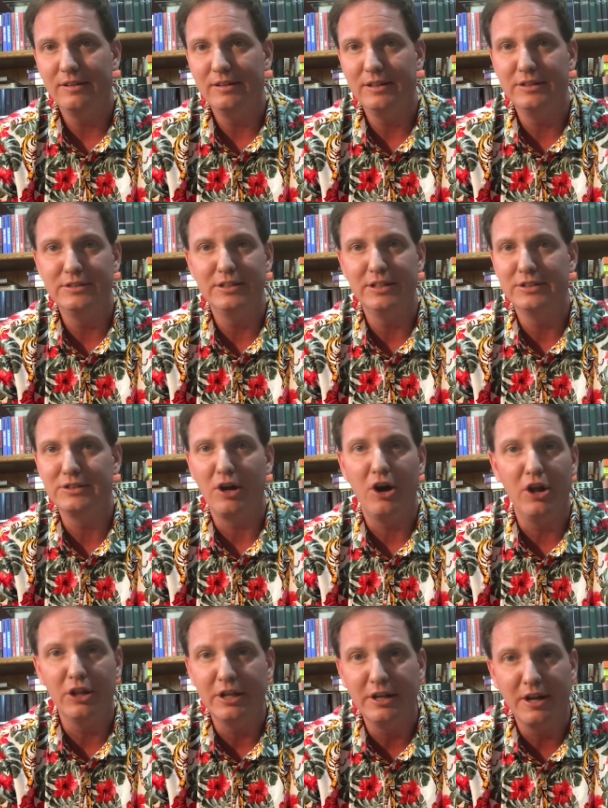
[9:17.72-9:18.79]
is, is
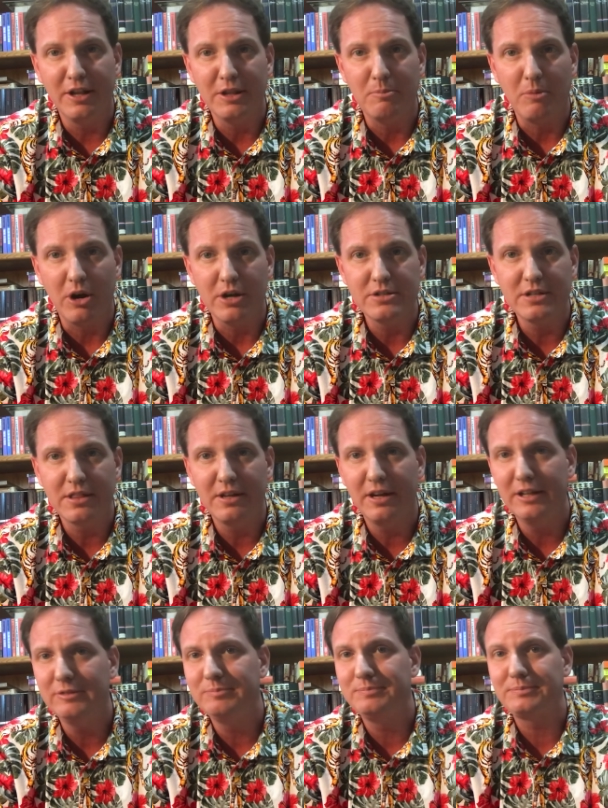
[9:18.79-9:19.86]
all in on the
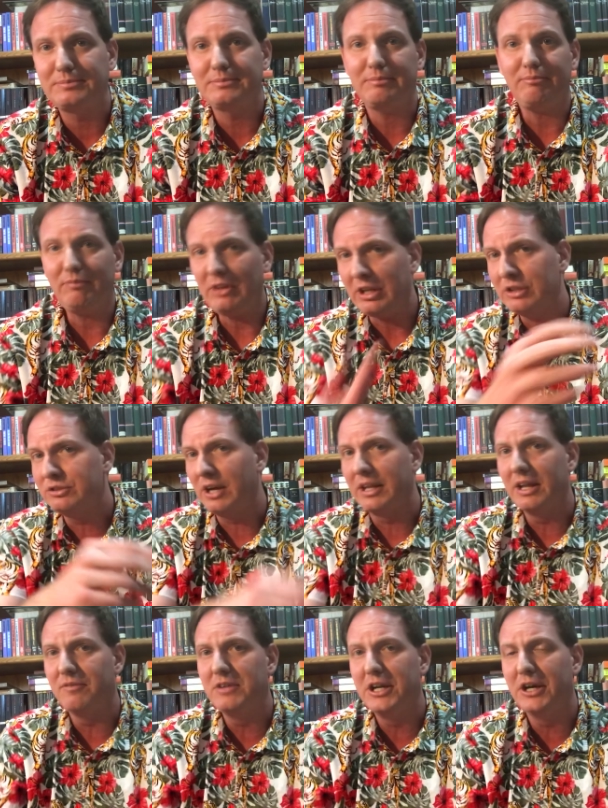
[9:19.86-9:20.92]
Marsathon. So I'd
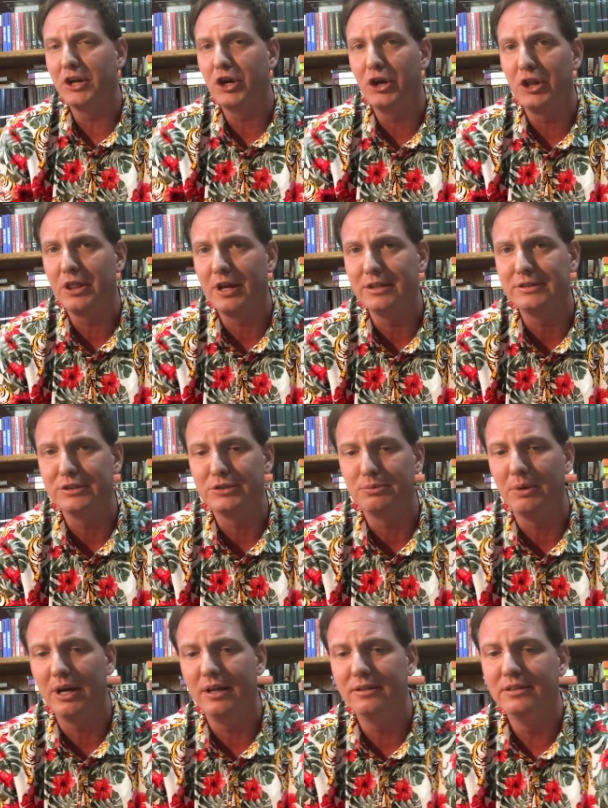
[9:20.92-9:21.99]
love to hear her thoughts as
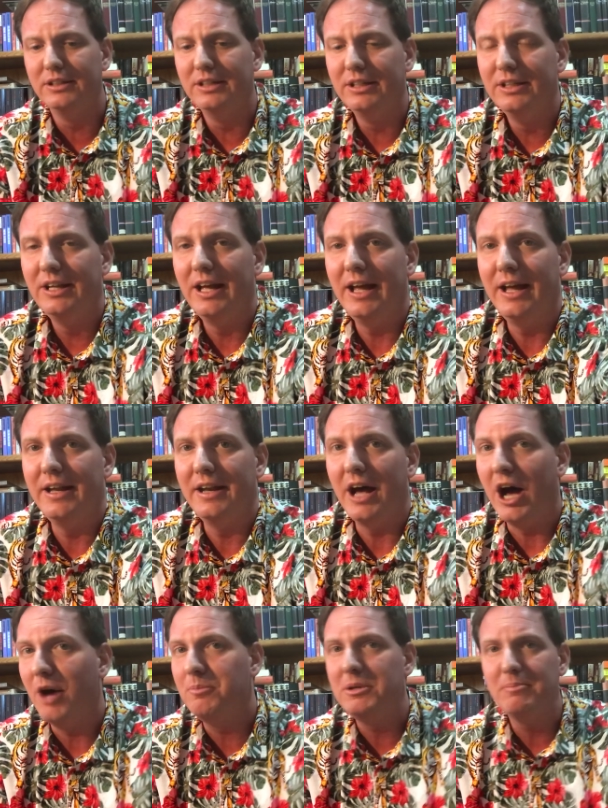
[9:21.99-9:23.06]
well.
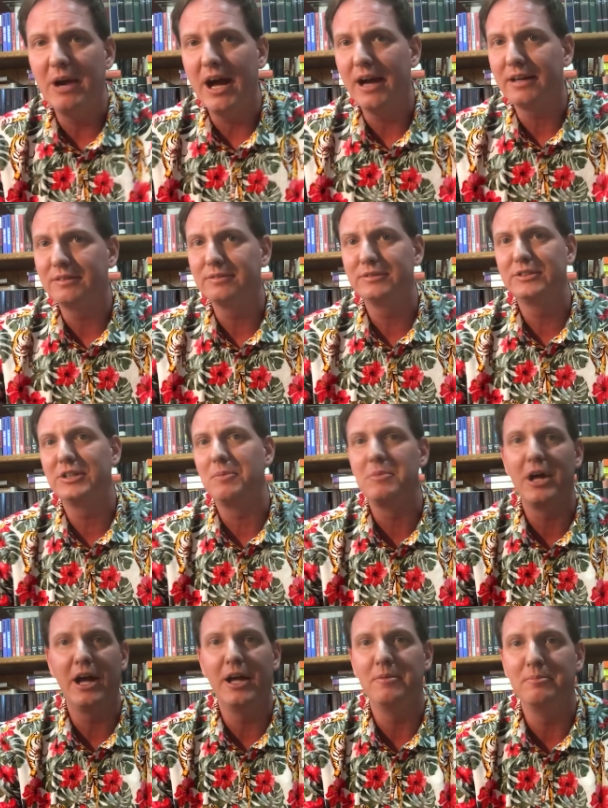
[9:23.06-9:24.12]
I'll be back
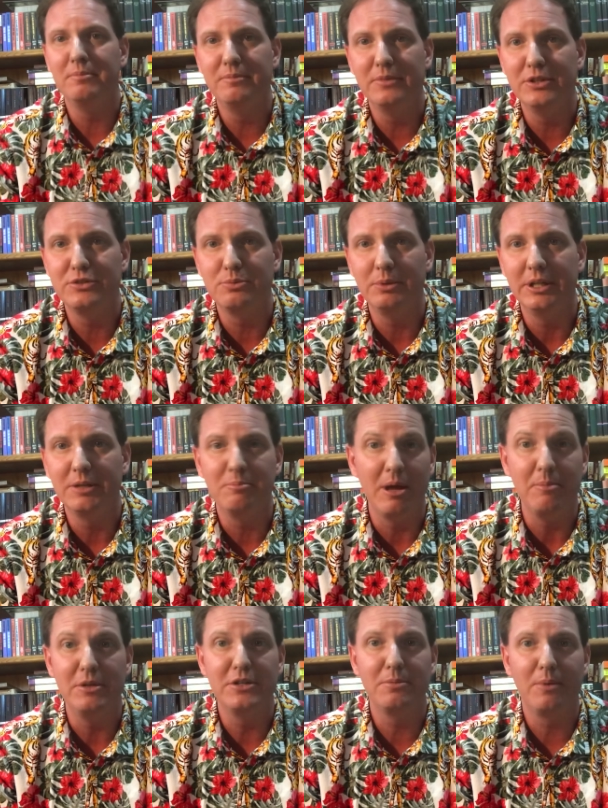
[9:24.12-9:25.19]
sometime this week,
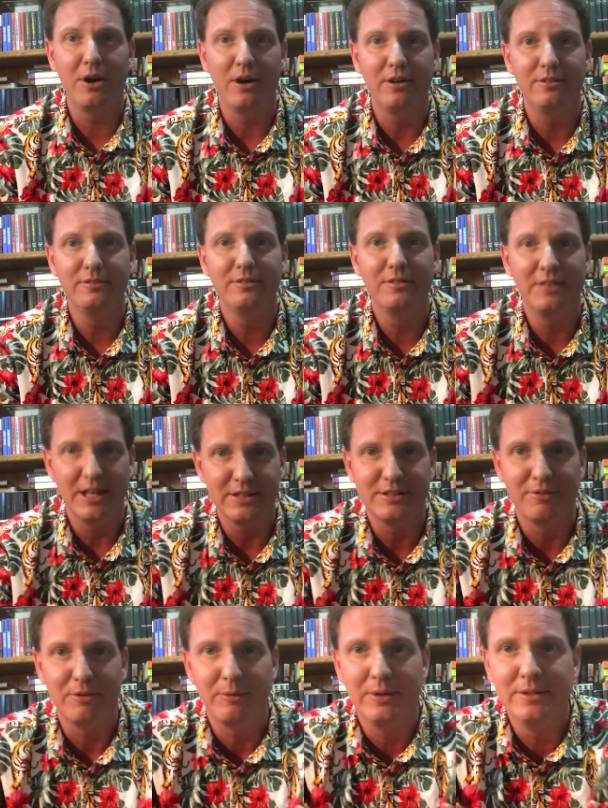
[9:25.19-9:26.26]
maybe tomorrow. Thanks,
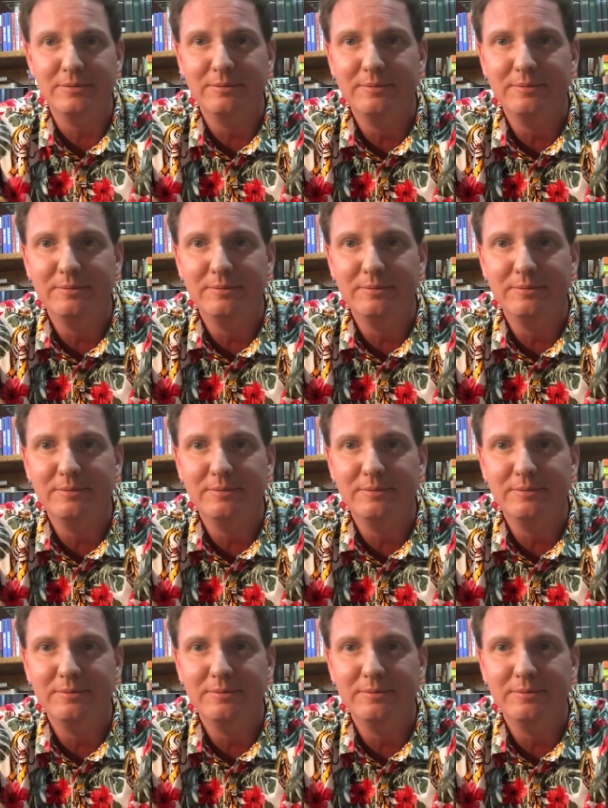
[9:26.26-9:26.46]
everyone.